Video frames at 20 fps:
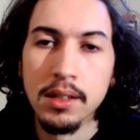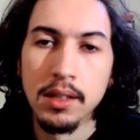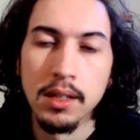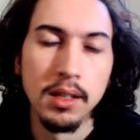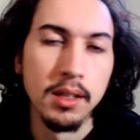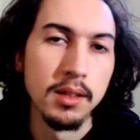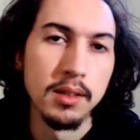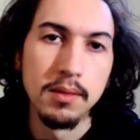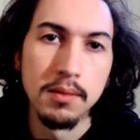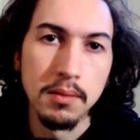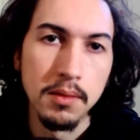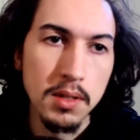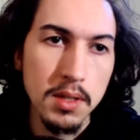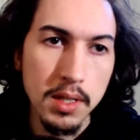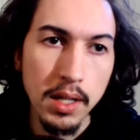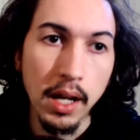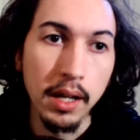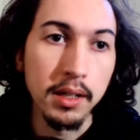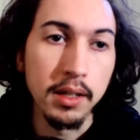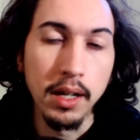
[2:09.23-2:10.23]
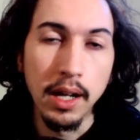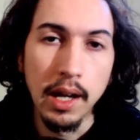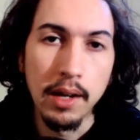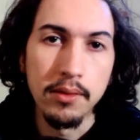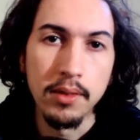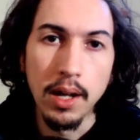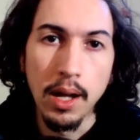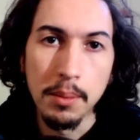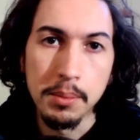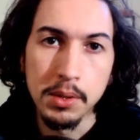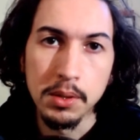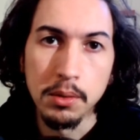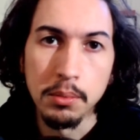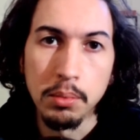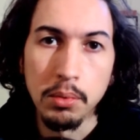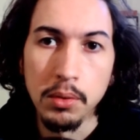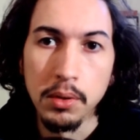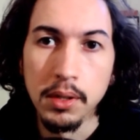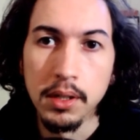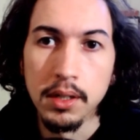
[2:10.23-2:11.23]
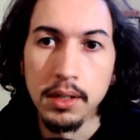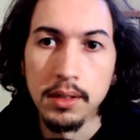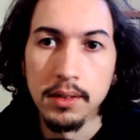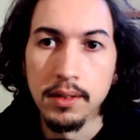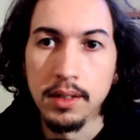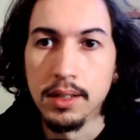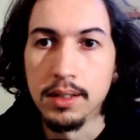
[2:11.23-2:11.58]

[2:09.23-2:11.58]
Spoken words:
it's not going to have an optical port,